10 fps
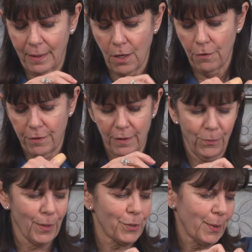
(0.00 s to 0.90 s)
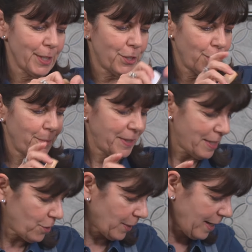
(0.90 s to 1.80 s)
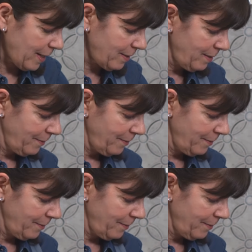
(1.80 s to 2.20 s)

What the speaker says: over 122, but that's okay.